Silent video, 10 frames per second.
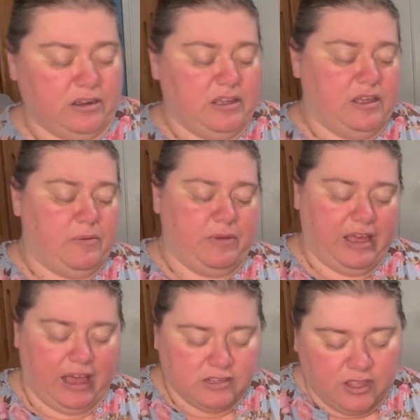I mean,
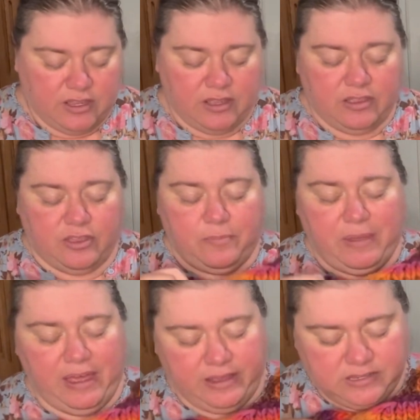it has all the
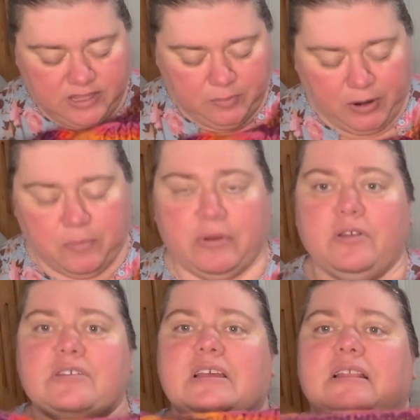pinks and the
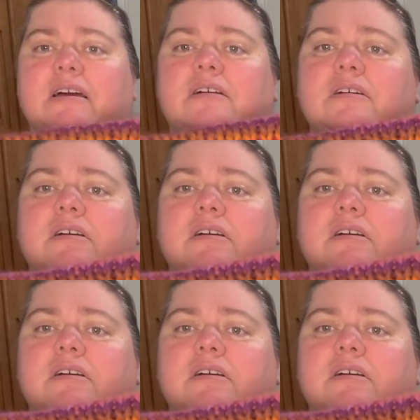purples and the